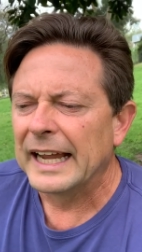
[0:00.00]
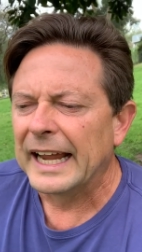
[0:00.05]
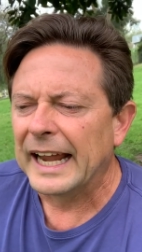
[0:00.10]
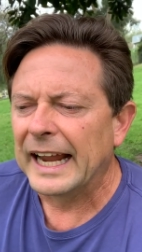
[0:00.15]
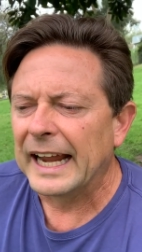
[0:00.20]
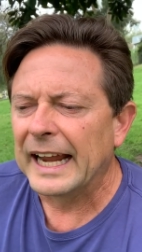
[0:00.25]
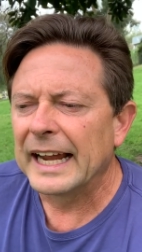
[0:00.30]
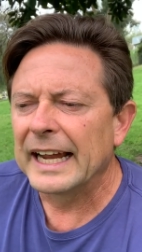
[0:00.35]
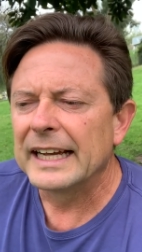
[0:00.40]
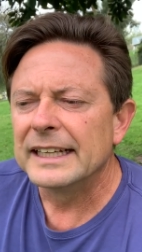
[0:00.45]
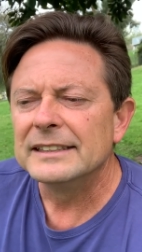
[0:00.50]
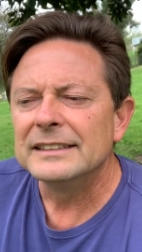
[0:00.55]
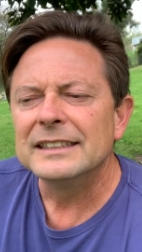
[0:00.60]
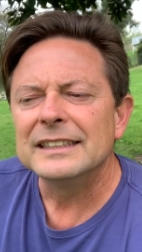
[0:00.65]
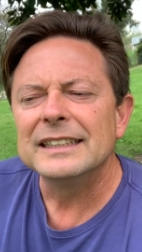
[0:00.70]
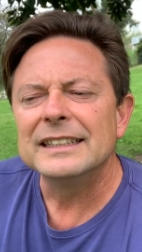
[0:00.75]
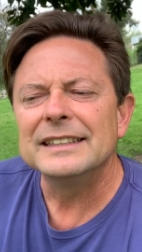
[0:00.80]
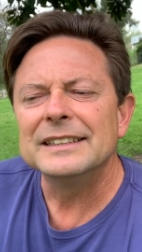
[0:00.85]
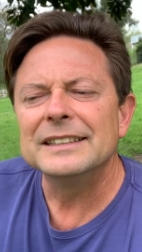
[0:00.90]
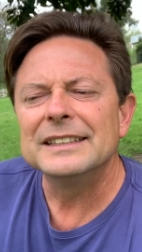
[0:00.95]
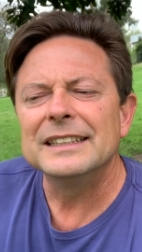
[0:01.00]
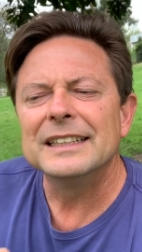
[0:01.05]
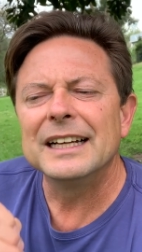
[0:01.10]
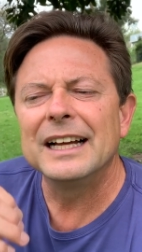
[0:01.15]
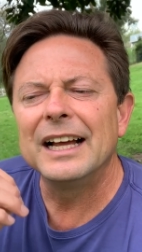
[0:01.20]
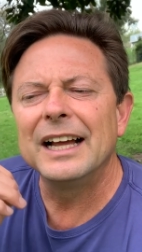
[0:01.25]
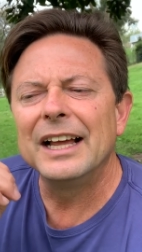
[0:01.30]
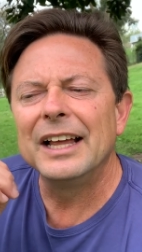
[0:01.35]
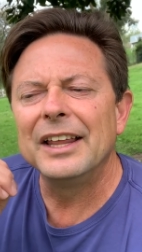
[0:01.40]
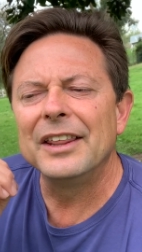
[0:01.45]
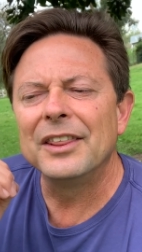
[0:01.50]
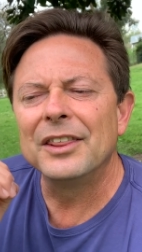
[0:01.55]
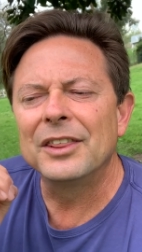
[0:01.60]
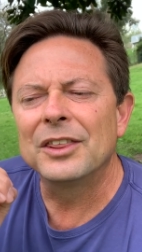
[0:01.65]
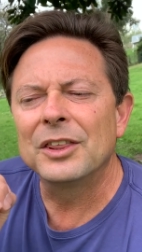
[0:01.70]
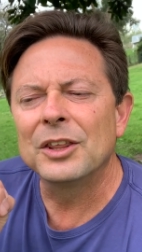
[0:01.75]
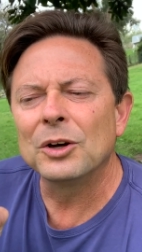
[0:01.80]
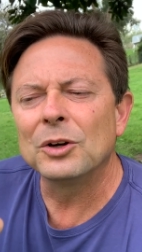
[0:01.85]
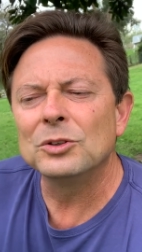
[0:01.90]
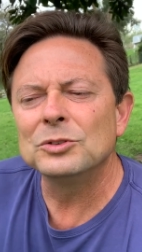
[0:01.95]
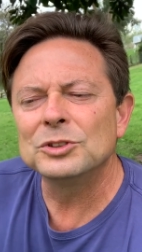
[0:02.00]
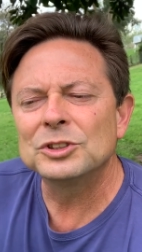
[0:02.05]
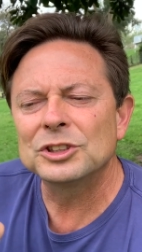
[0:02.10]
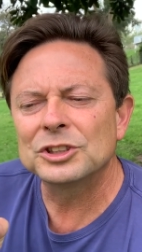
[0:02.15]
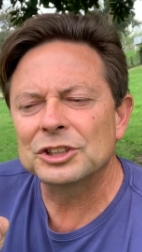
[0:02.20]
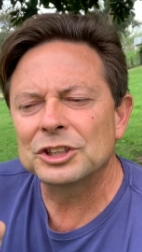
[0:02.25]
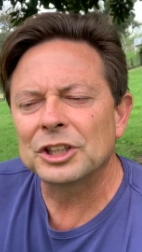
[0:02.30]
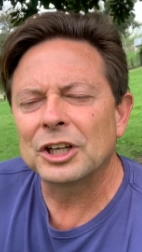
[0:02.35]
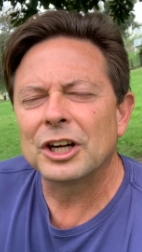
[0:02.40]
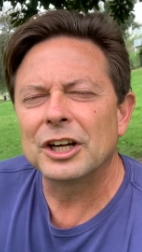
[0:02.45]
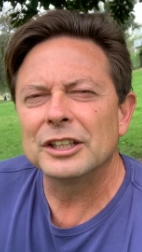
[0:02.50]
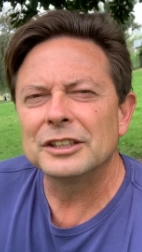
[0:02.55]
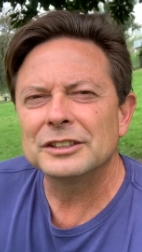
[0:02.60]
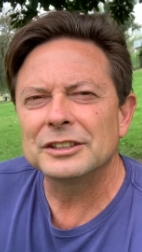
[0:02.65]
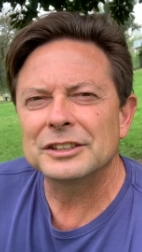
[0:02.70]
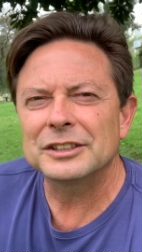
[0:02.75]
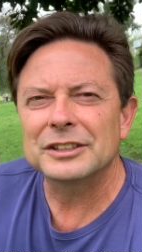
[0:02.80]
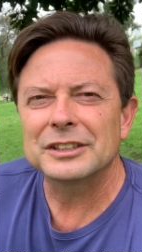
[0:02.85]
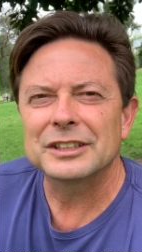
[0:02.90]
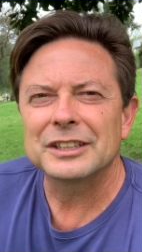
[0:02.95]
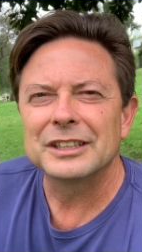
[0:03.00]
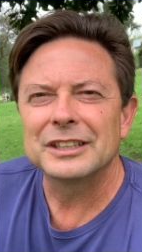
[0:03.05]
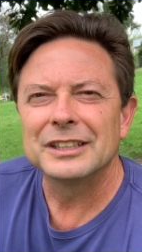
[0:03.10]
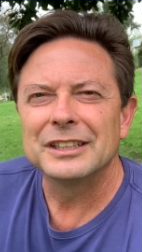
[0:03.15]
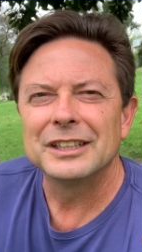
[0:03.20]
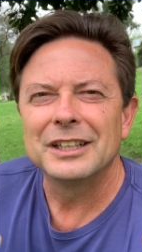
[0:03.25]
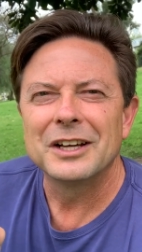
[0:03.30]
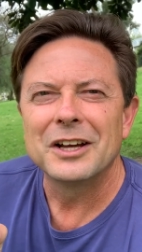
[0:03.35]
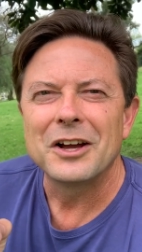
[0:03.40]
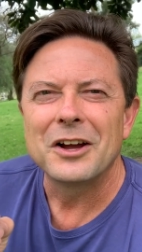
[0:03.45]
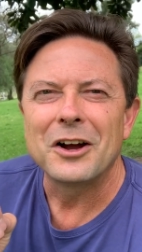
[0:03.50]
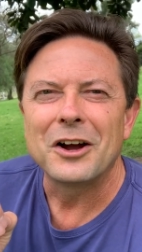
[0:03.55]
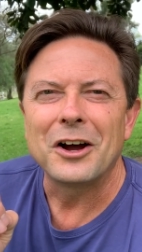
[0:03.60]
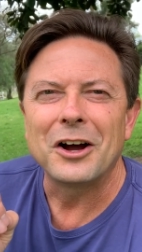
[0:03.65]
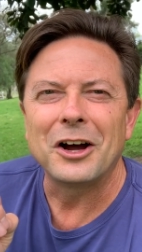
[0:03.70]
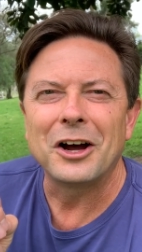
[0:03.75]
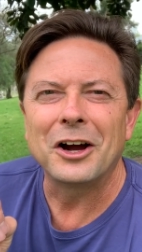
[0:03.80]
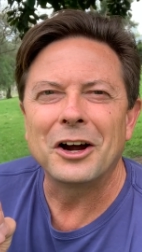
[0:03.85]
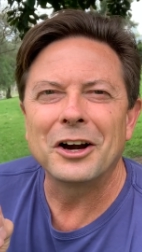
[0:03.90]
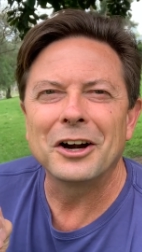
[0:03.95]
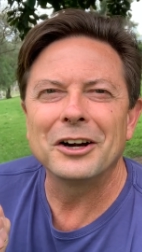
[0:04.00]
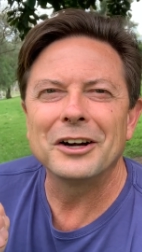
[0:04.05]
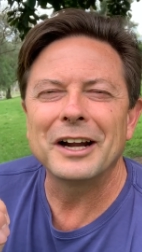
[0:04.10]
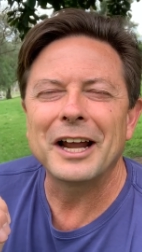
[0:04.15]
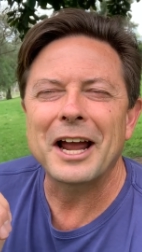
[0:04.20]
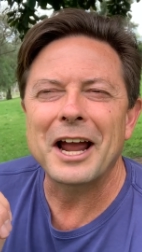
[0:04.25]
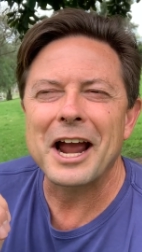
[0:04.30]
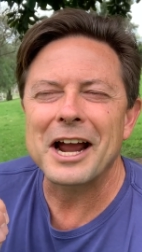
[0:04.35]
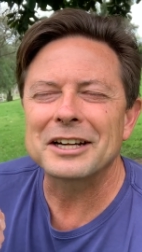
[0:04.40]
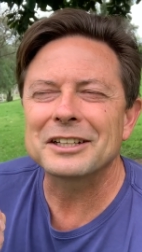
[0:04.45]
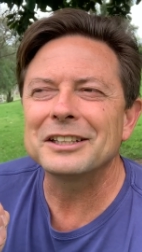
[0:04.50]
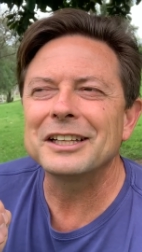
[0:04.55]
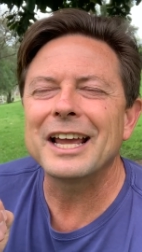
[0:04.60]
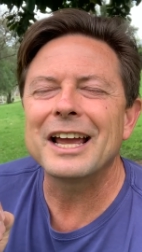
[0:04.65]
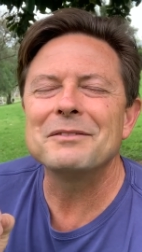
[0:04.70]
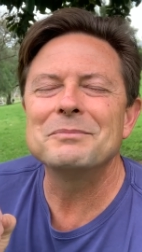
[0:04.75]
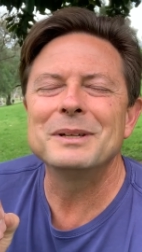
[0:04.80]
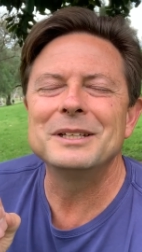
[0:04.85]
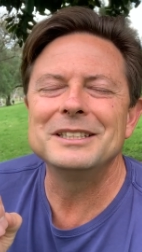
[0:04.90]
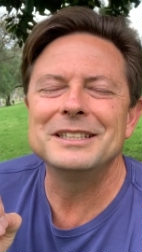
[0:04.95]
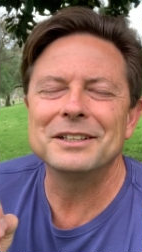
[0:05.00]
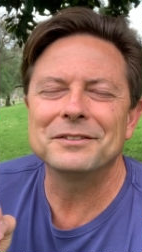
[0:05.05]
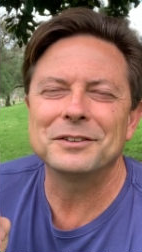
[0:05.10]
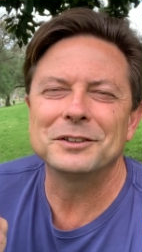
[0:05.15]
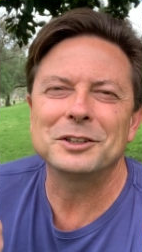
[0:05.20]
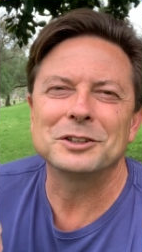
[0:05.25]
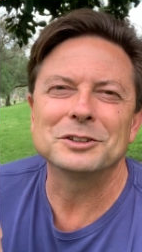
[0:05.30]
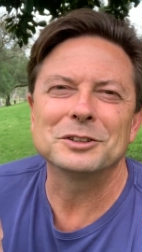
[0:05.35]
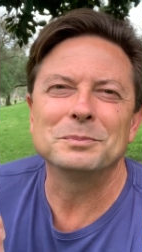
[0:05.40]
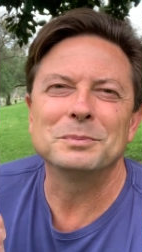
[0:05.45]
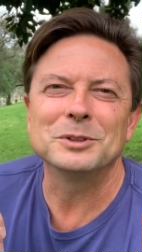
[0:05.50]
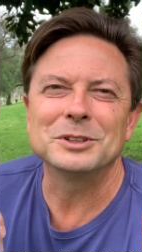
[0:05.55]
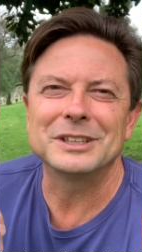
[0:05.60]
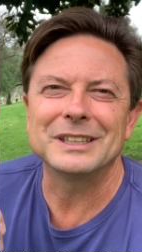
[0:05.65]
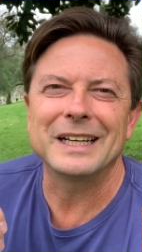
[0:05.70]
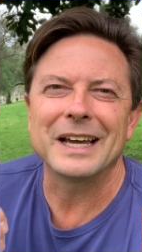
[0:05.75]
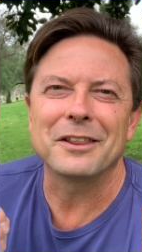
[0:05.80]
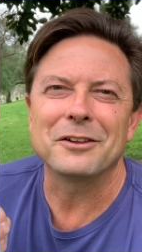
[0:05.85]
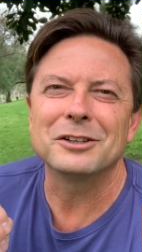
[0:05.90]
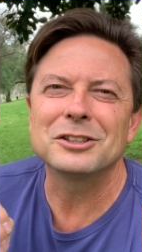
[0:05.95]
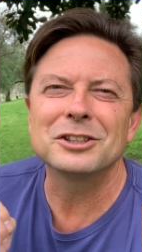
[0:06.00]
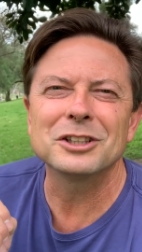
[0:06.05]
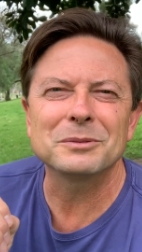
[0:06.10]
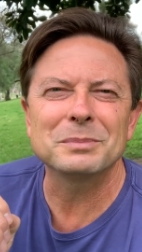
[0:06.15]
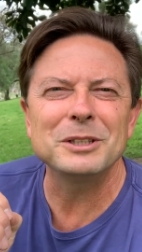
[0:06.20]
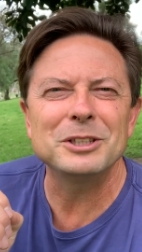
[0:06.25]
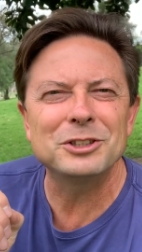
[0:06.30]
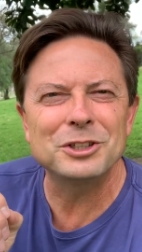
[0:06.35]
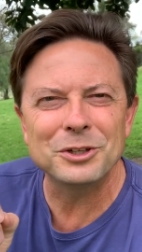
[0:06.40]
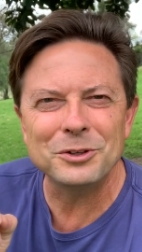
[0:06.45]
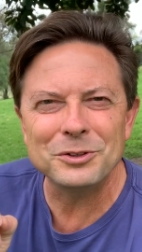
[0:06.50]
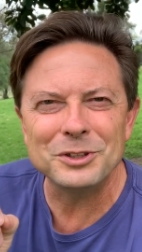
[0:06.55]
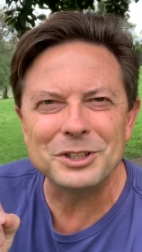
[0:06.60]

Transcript: And those charts are actually have been difficult to put together. It took me two